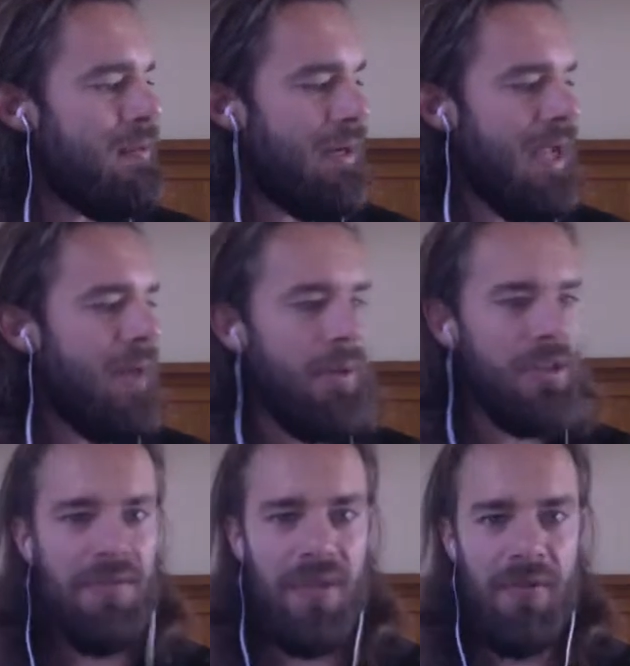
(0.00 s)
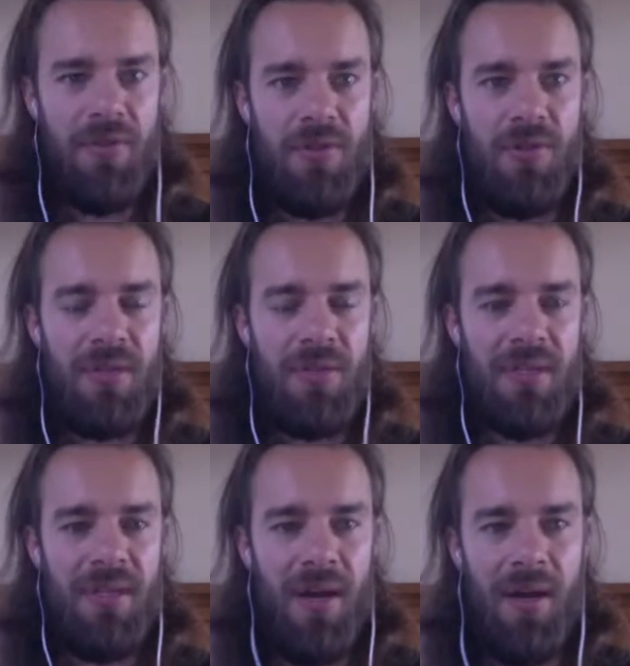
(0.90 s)
But yeah, a bunch of different tools
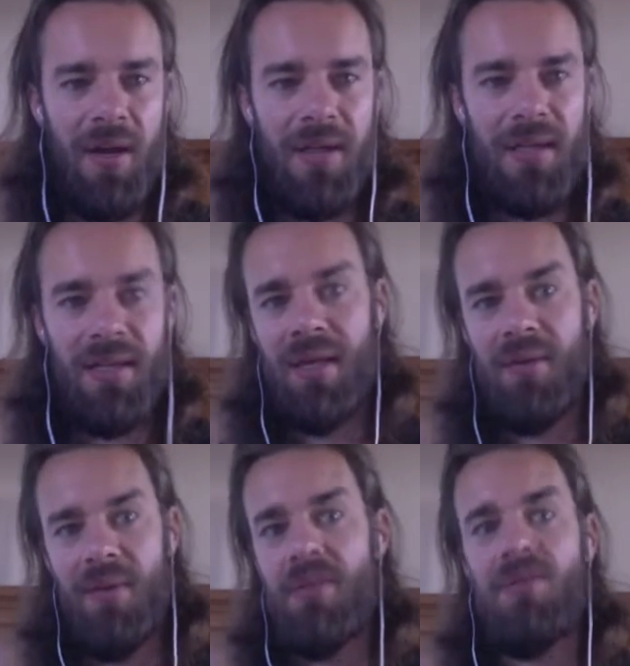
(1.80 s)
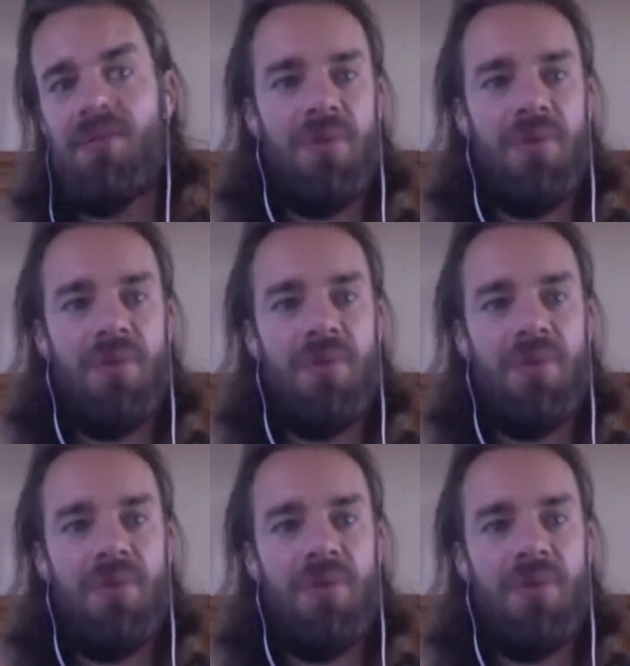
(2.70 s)
and then like when a new tool